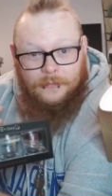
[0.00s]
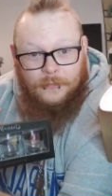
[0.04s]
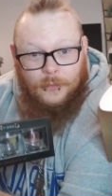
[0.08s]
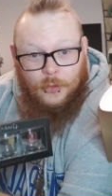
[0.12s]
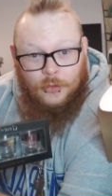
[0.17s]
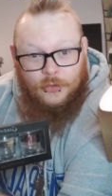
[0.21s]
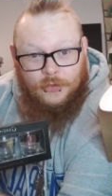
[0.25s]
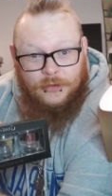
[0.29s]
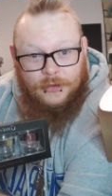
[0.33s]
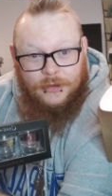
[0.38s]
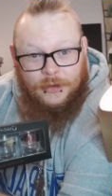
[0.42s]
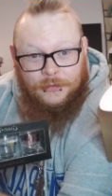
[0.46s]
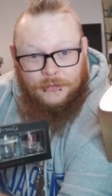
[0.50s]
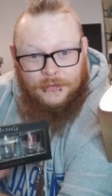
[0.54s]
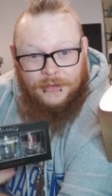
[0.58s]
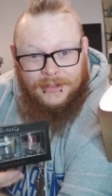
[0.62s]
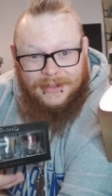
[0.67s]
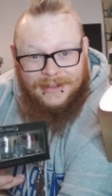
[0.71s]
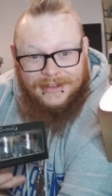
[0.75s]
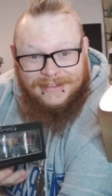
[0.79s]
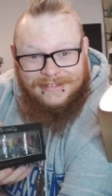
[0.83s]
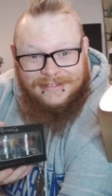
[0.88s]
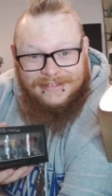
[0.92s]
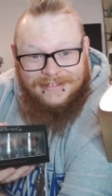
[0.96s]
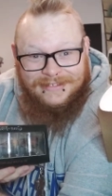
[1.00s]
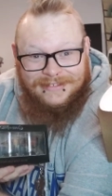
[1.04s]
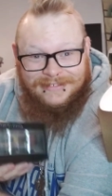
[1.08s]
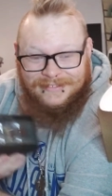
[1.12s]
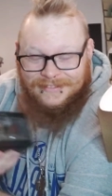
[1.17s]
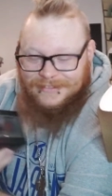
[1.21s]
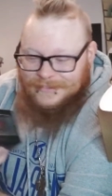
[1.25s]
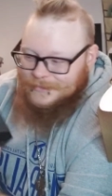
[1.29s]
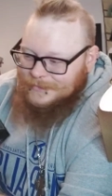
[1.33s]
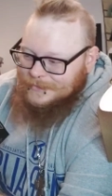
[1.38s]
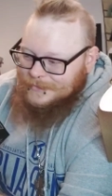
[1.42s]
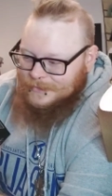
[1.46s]
forward to using these.
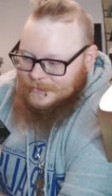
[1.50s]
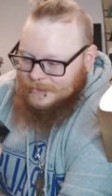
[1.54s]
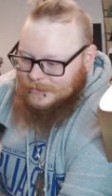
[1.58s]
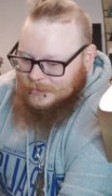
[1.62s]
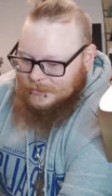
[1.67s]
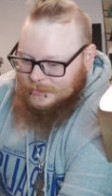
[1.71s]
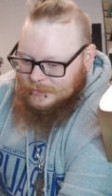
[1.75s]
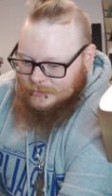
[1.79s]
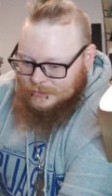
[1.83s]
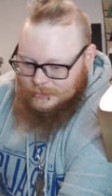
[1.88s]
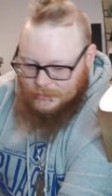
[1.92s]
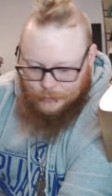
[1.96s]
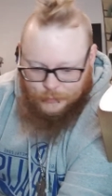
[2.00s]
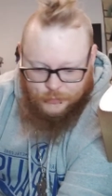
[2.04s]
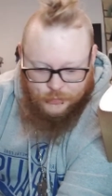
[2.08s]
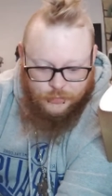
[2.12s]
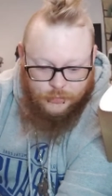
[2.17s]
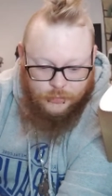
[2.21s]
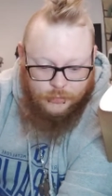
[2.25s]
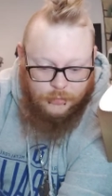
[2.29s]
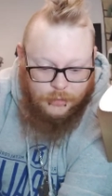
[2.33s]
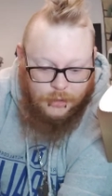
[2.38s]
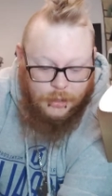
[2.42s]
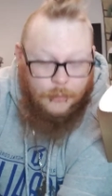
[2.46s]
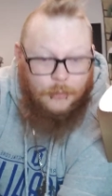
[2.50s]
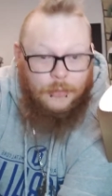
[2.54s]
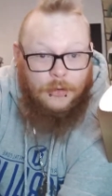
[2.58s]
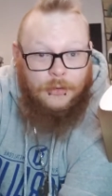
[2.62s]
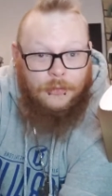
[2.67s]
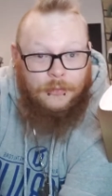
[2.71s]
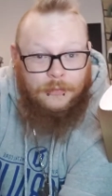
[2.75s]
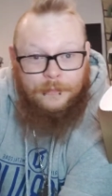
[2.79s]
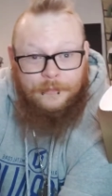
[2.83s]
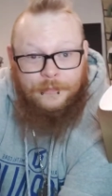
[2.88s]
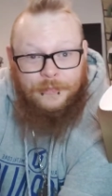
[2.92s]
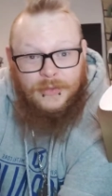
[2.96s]
I'm sure I will.